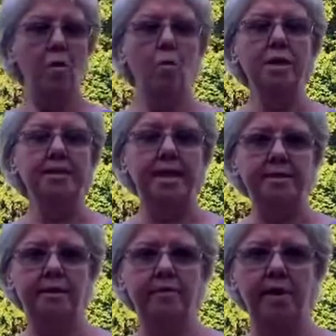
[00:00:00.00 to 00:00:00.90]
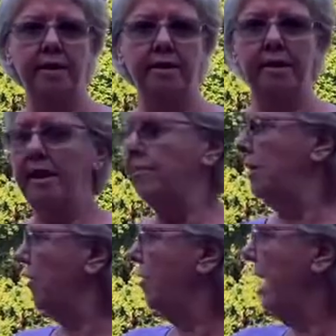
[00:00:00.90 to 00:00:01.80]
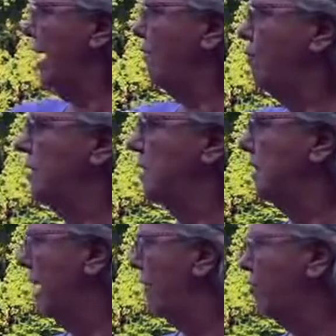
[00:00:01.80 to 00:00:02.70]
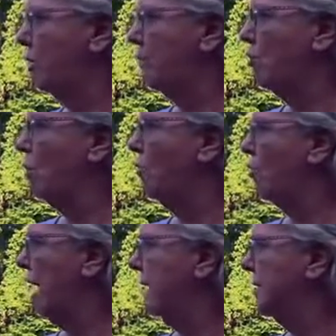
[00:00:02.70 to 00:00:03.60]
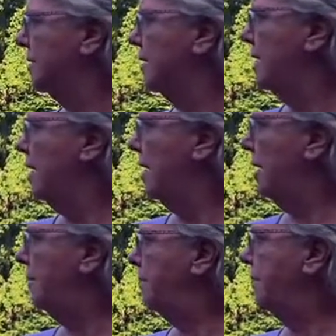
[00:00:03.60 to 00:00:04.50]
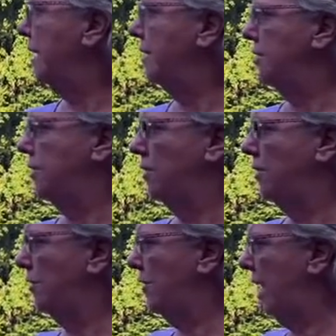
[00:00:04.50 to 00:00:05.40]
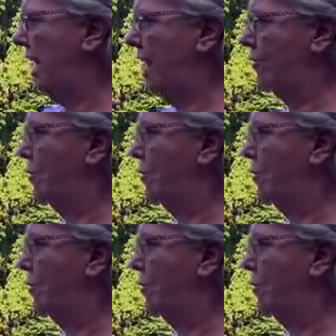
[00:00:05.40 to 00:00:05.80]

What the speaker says: was excavated. The other half was left with brome grass. And then after